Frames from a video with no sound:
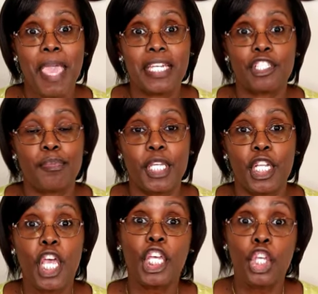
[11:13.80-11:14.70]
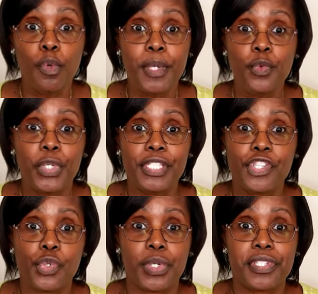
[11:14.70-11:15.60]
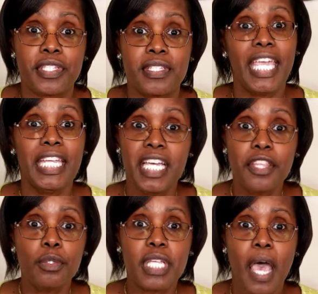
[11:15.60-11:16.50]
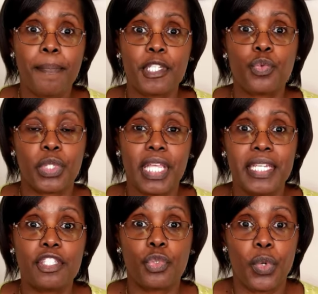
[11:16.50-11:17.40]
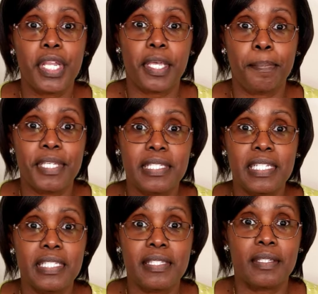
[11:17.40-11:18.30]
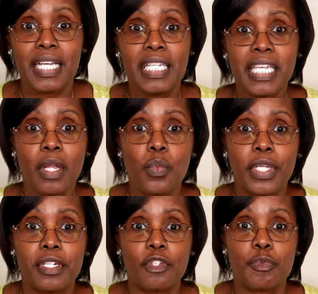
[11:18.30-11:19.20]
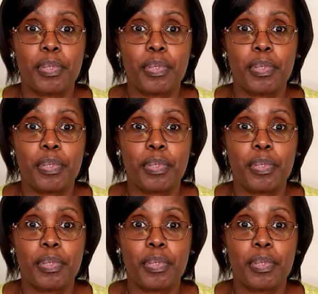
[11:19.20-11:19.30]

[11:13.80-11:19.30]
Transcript: management, human resources, and other topics related to running a business, click on one of those